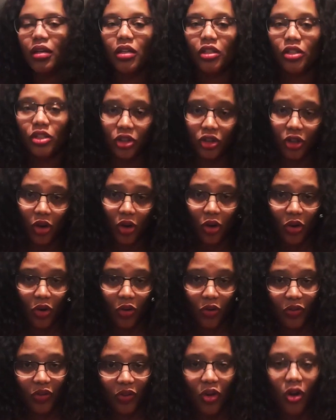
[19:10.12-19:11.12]

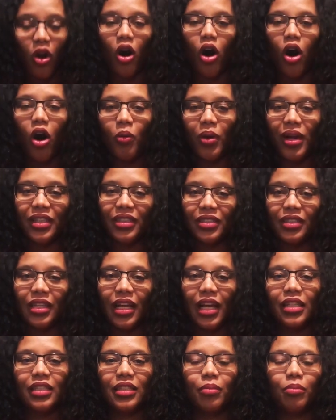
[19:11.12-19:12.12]
stove always
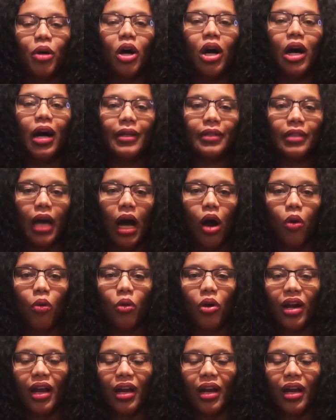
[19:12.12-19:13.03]
takes about an hour